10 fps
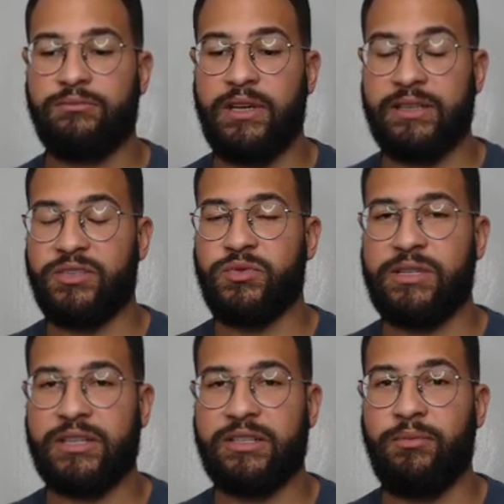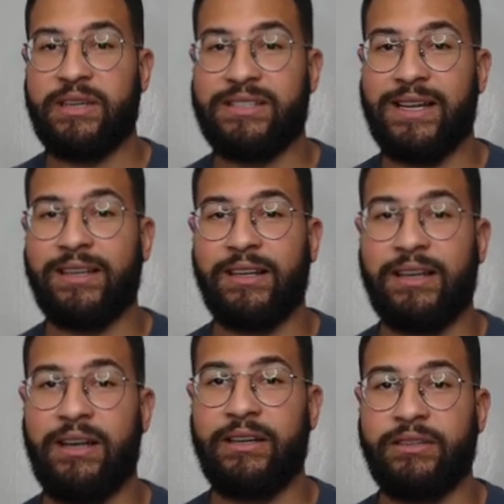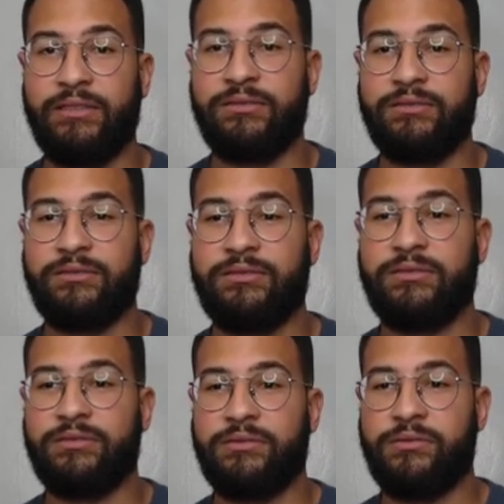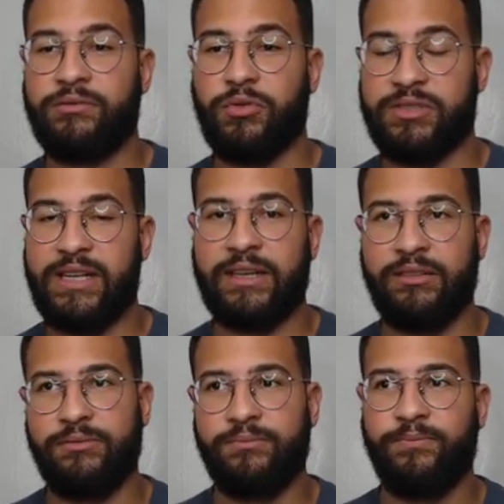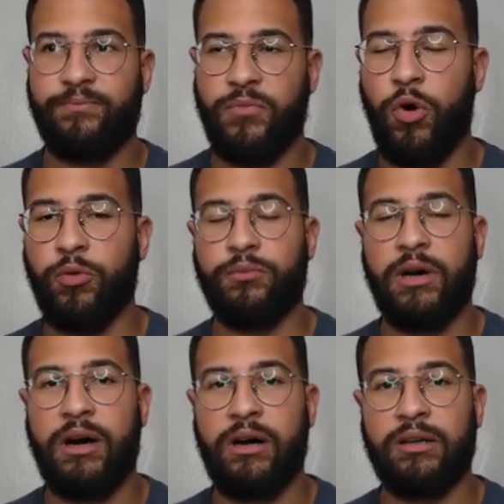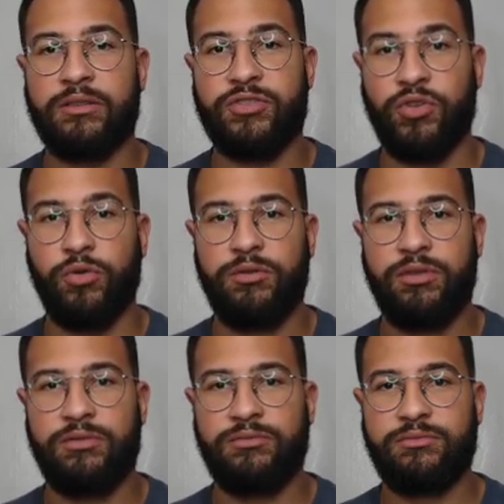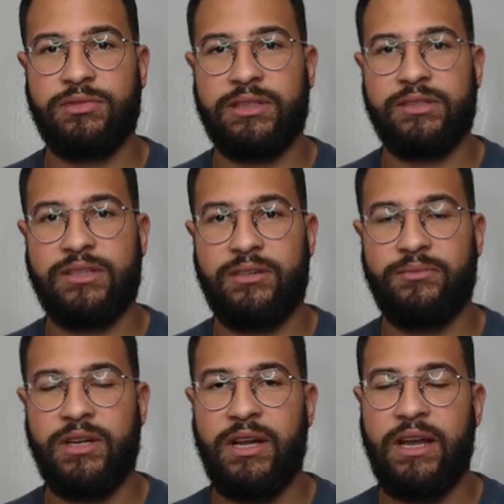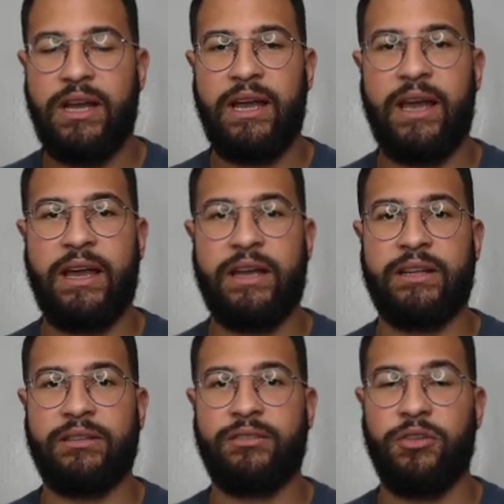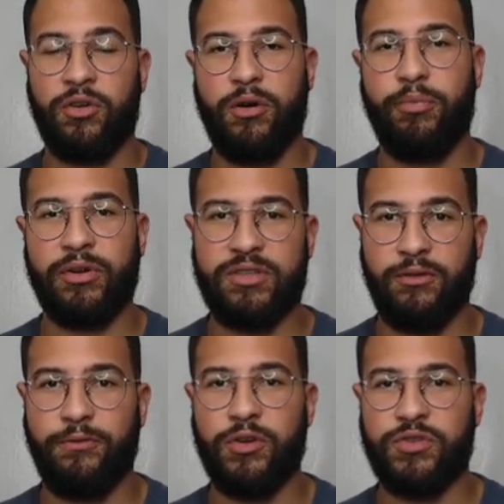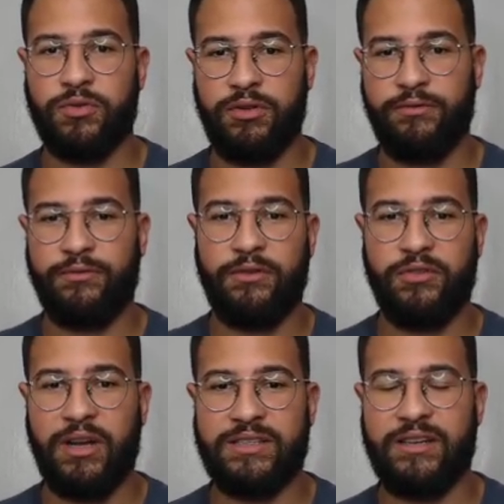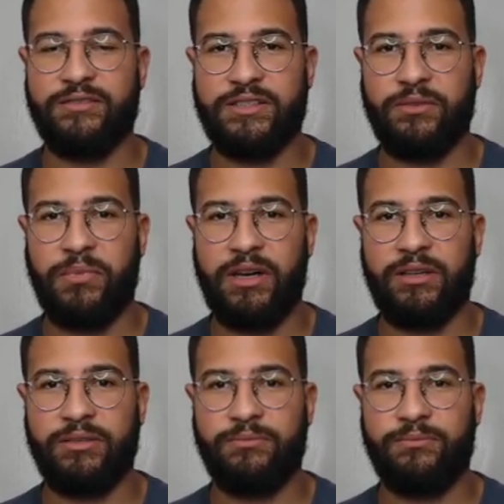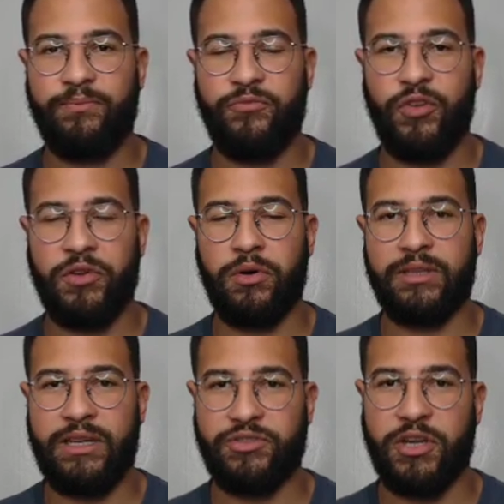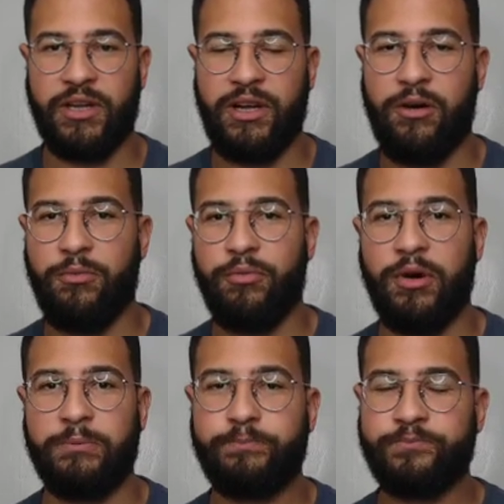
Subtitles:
and this was actually my second client or second home sold at the time. And, compared to the first one, if you guys haven't seen my video on that, check it out. But